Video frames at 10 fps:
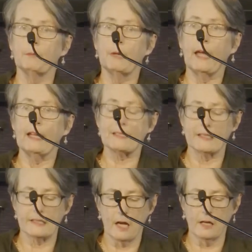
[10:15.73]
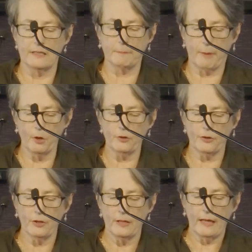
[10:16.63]
exercised
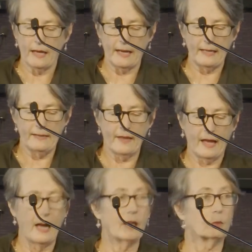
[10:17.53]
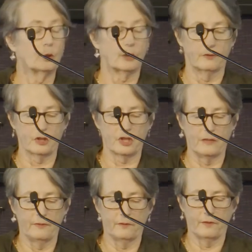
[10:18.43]
both in the hard work of
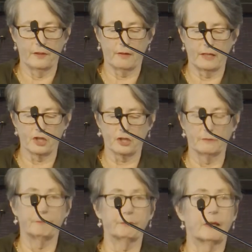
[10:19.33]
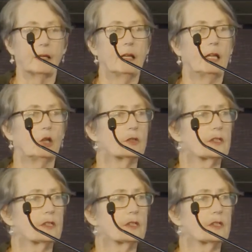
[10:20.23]
achieving federation. He also